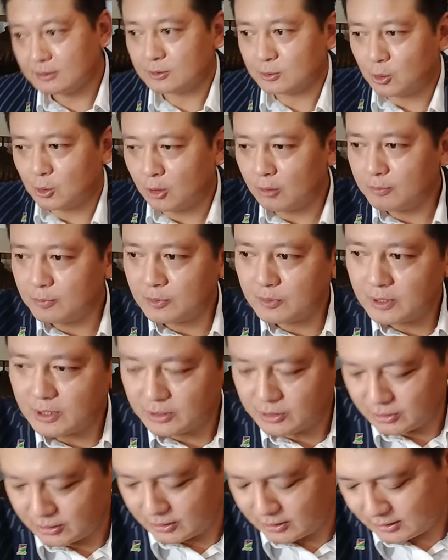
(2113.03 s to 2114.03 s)

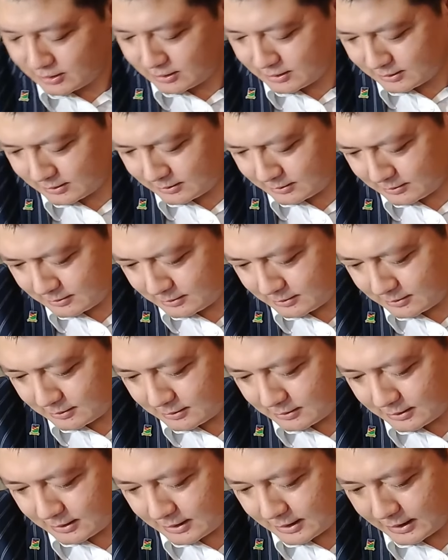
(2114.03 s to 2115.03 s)
corporations
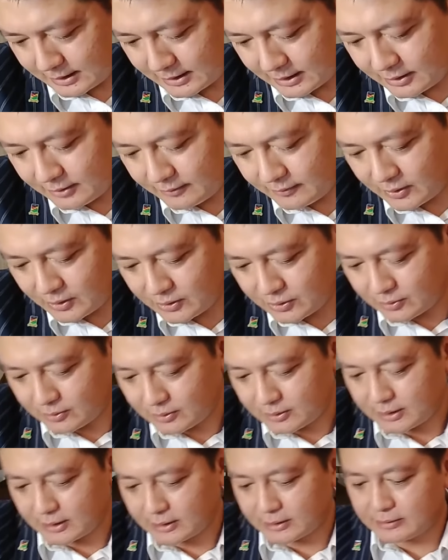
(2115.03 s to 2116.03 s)
and
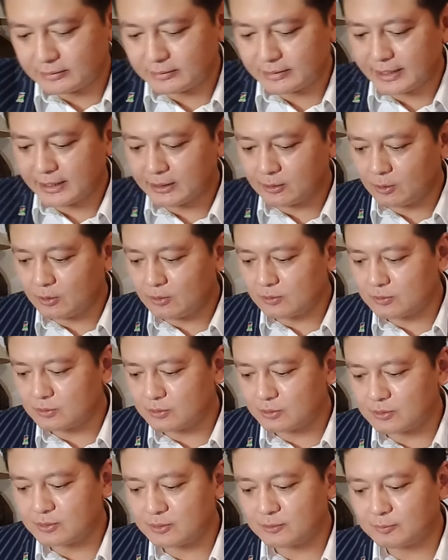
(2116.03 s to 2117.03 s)
individuals, and create all
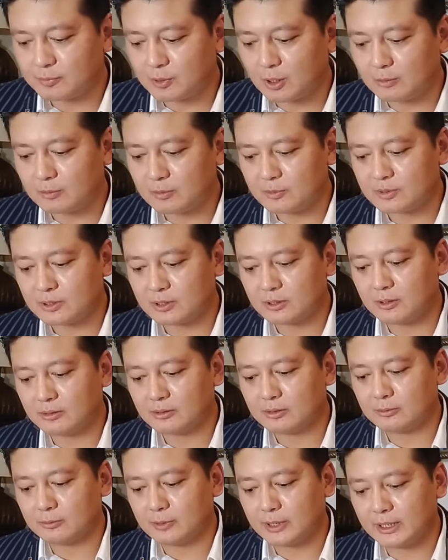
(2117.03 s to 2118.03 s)
sorts of problems along
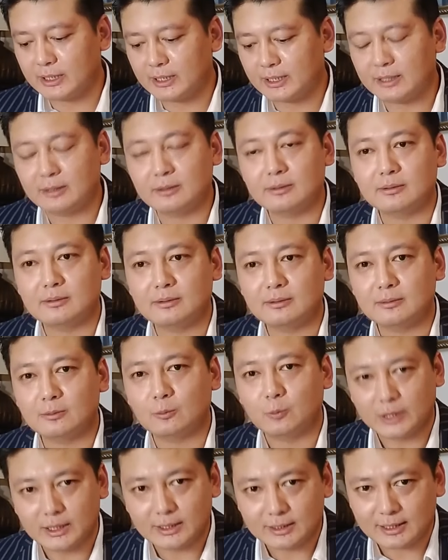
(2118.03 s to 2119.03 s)
the way and
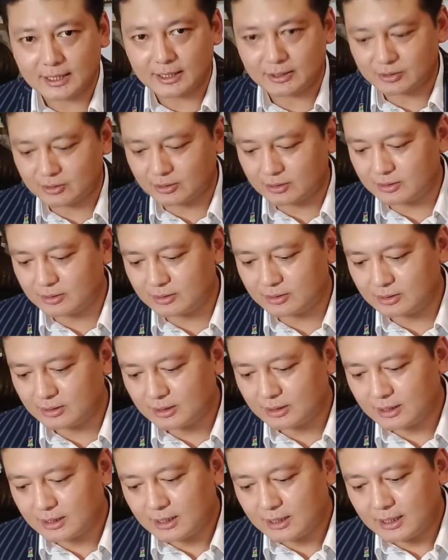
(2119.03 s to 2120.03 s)
win elections,
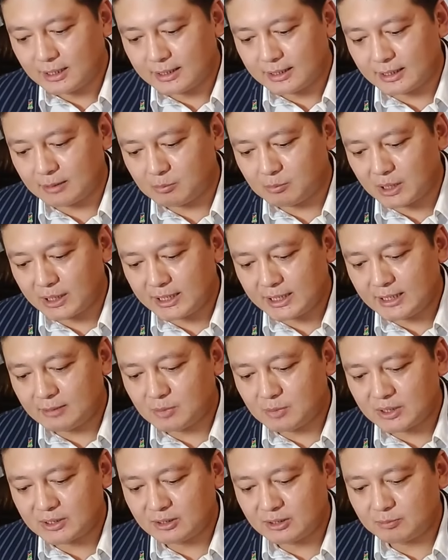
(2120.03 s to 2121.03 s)
then money and
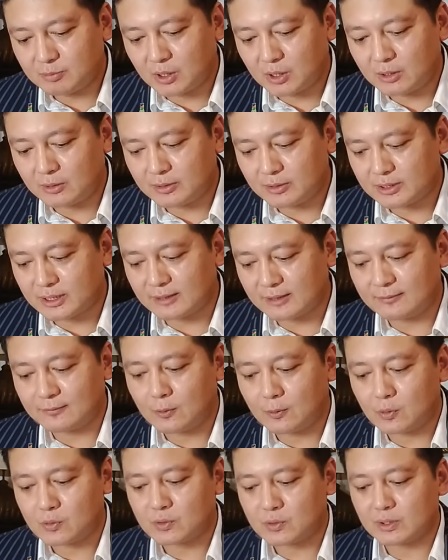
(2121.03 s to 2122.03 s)
muscle power is
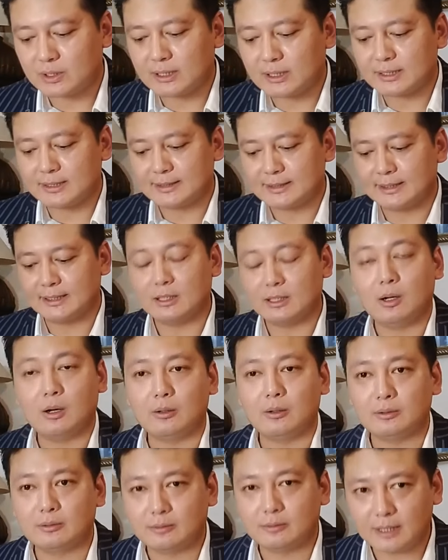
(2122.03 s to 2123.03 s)
unfortunately still
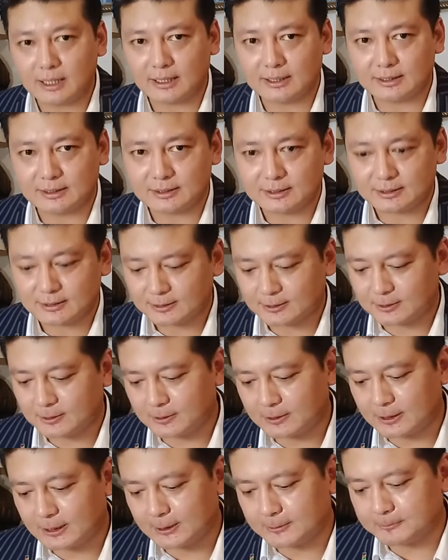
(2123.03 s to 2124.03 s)
on the rise.
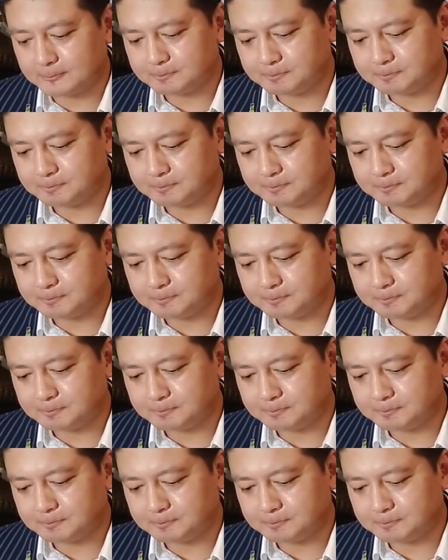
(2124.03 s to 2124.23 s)
Okay.